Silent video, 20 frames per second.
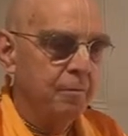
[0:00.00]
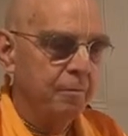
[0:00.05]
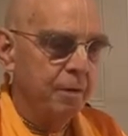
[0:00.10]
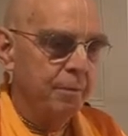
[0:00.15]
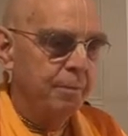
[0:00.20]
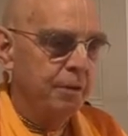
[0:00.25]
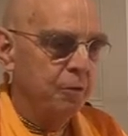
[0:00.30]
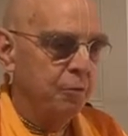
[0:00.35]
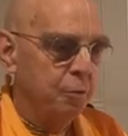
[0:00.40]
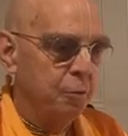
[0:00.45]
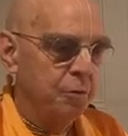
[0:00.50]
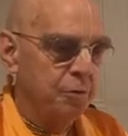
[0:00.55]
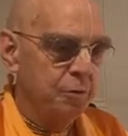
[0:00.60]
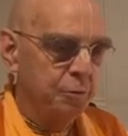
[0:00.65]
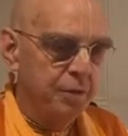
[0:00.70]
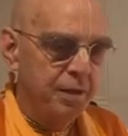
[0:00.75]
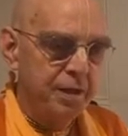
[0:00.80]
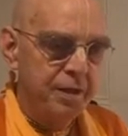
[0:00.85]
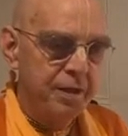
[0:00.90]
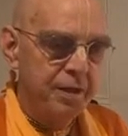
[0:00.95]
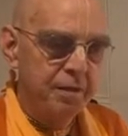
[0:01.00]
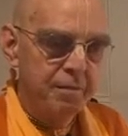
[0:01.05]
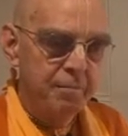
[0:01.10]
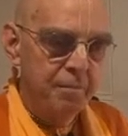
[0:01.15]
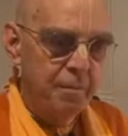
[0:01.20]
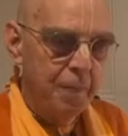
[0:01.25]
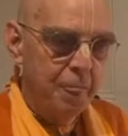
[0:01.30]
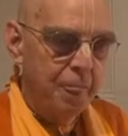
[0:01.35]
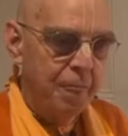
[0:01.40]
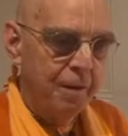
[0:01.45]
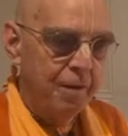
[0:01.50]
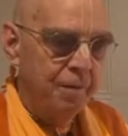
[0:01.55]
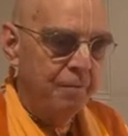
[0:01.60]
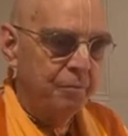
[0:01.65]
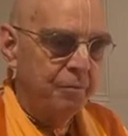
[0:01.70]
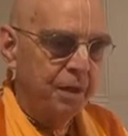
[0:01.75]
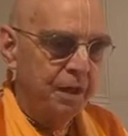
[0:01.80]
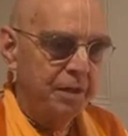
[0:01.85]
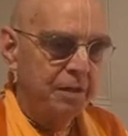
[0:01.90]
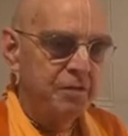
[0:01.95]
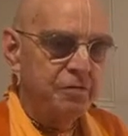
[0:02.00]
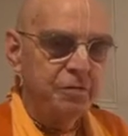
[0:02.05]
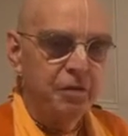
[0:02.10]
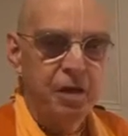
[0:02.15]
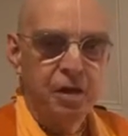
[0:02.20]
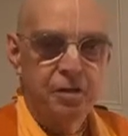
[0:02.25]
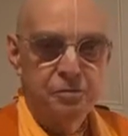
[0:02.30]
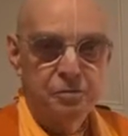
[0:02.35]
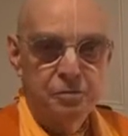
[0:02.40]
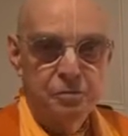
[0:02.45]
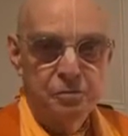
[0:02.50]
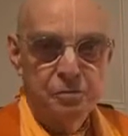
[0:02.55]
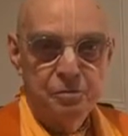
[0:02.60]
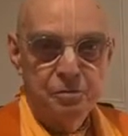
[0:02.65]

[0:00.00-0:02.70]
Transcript: maybe two or three, and discuss.